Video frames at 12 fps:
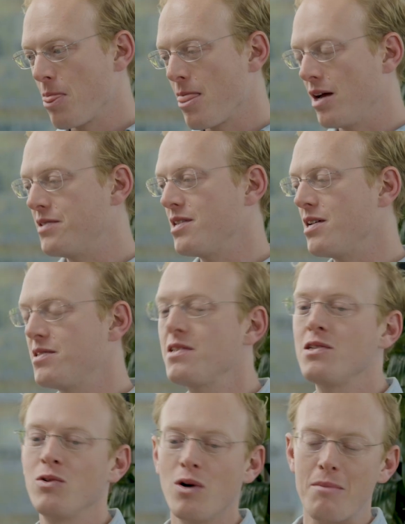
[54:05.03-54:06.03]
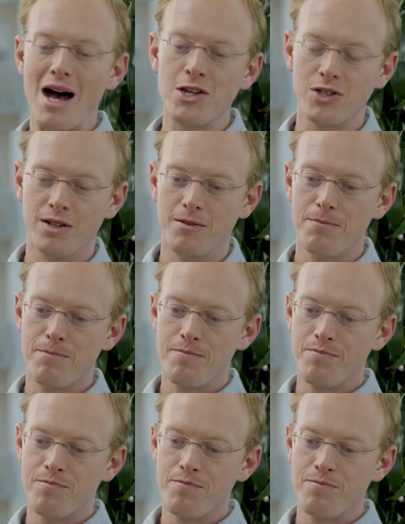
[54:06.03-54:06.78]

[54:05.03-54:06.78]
it's easy to imagine,